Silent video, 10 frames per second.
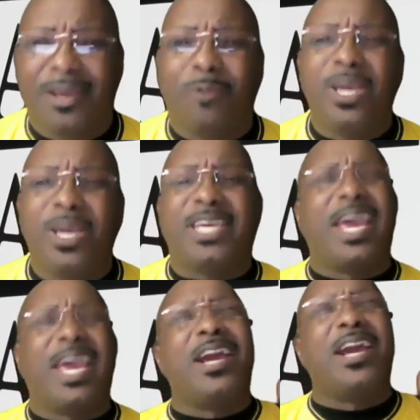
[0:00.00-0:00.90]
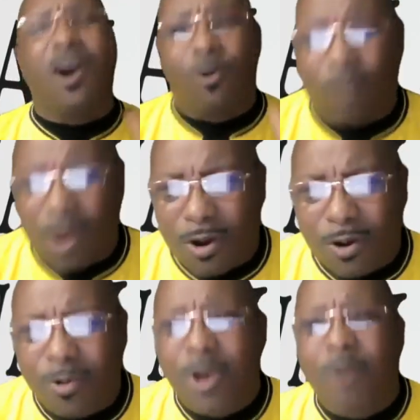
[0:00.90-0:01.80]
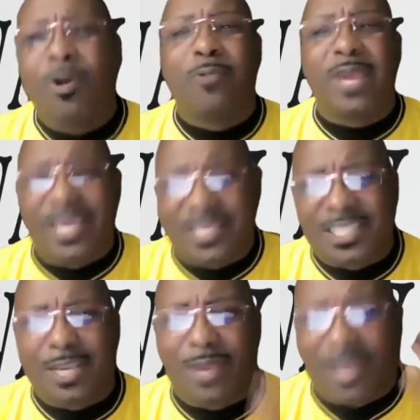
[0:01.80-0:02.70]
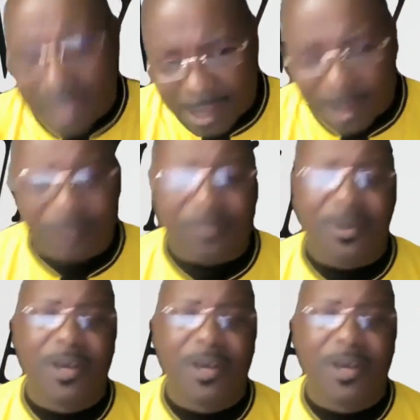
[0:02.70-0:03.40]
we can't go wrong when we exhibit love,